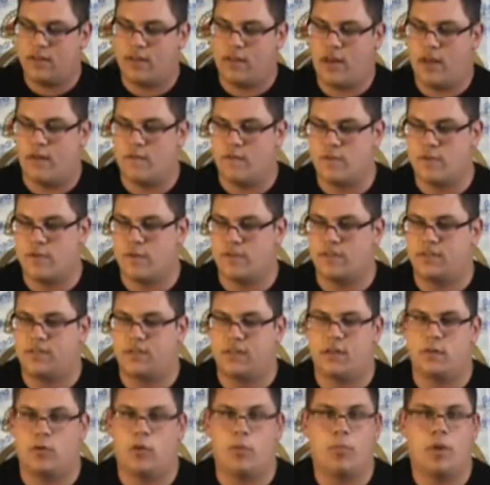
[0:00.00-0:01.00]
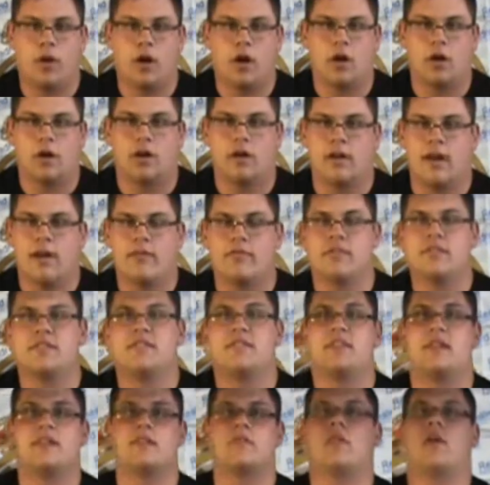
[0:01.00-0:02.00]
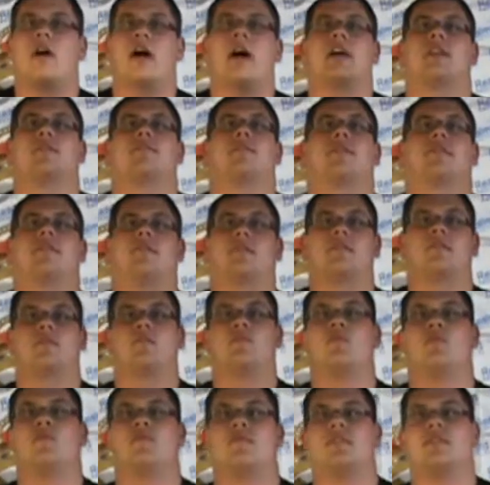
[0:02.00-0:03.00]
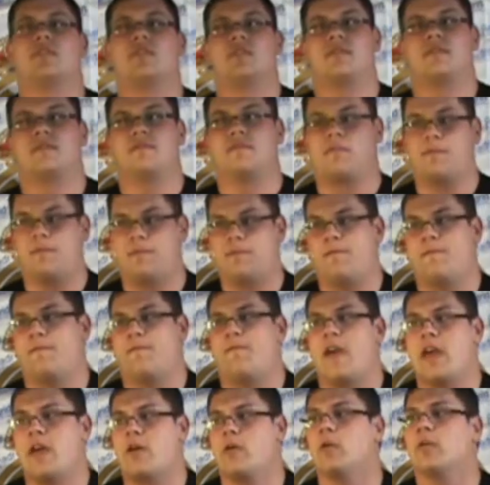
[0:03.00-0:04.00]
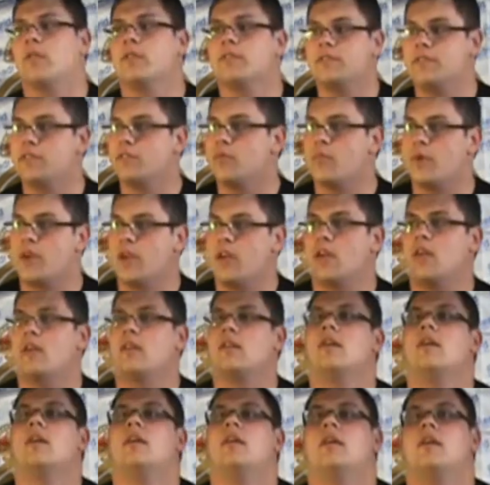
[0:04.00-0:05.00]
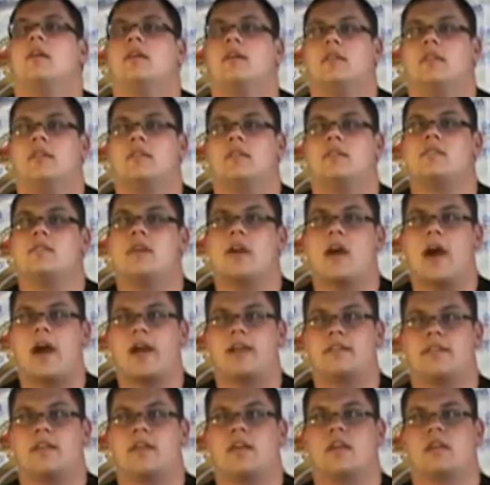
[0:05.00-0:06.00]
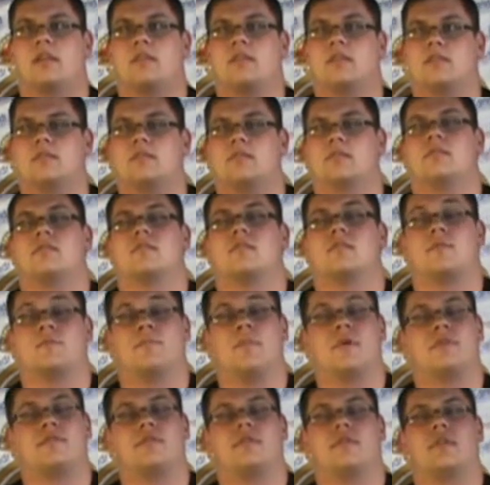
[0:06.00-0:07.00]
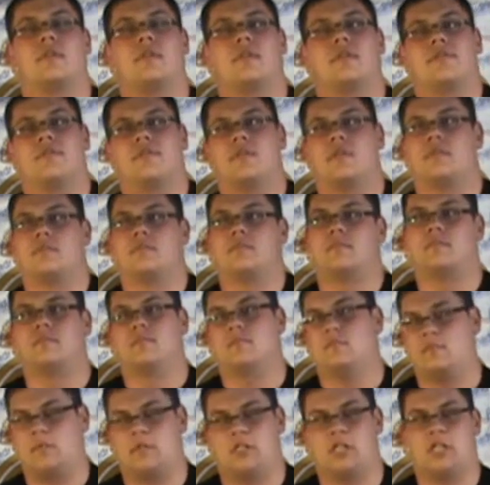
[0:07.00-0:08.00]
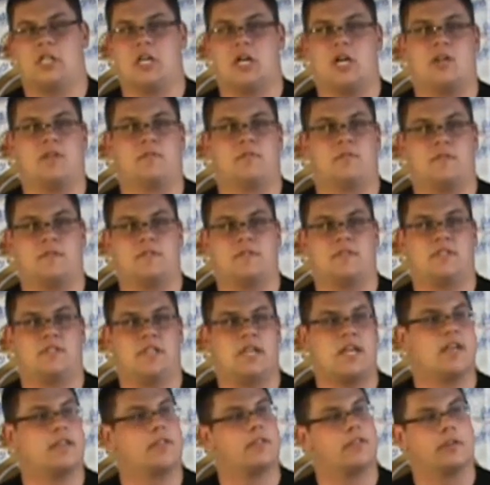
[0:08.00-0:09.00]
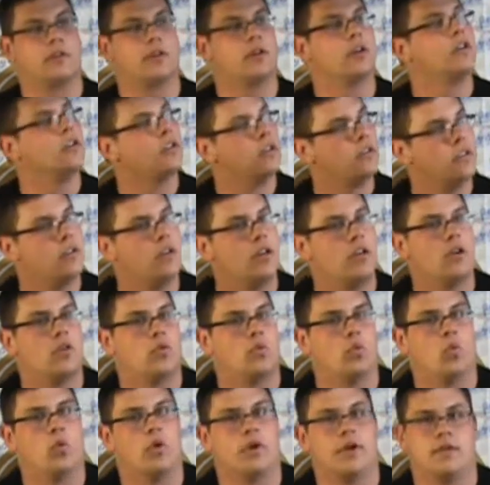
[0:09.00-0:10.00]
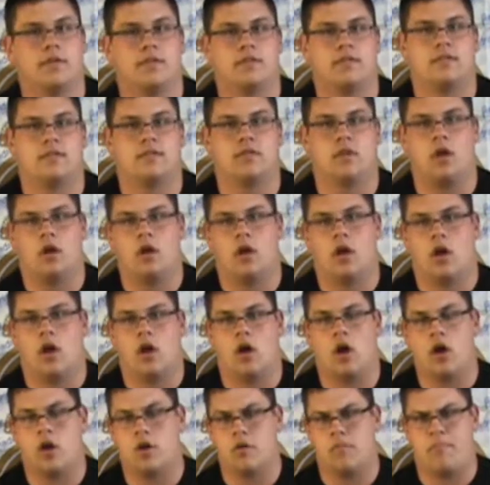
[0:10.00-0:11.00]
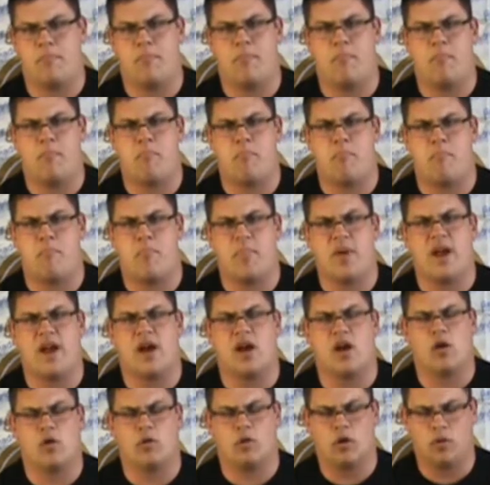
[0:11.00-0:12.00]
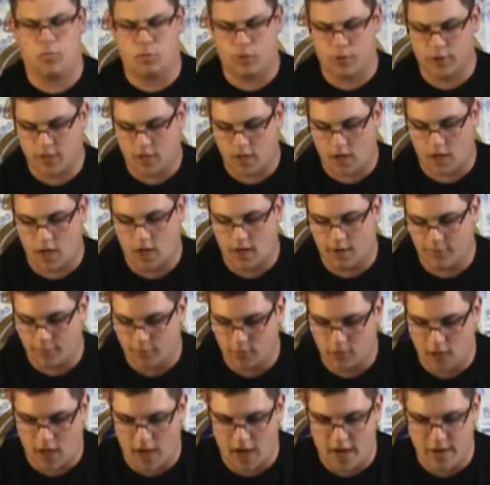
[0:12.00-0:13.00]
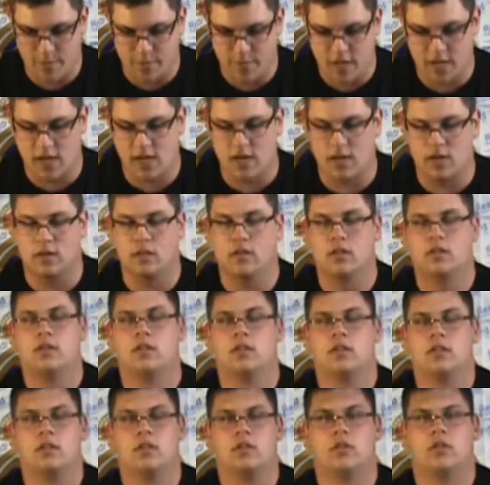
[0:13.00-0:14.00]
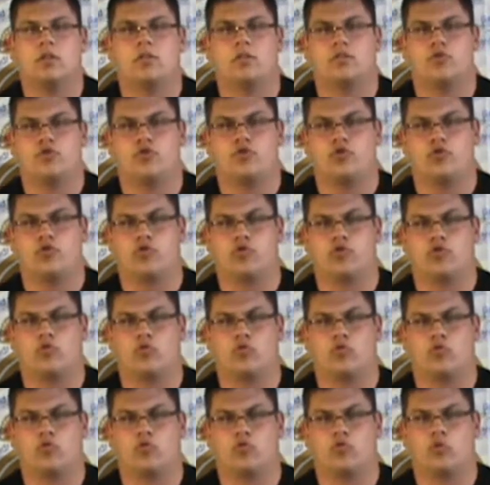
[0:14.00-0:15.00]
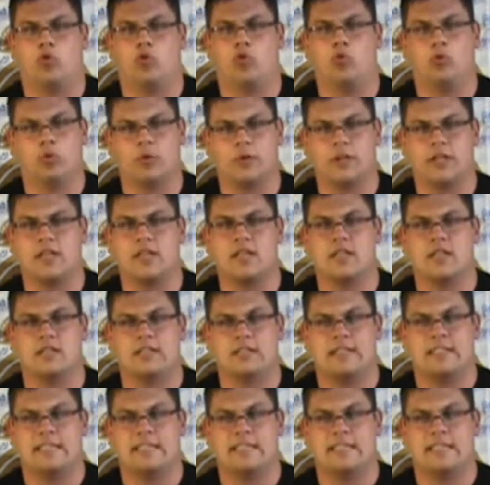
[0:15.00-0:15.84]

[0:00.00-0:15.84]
every single aspect of this movie just failed to me. The acting, especially from Adam Sandler, was unbearably awful. I mean, truly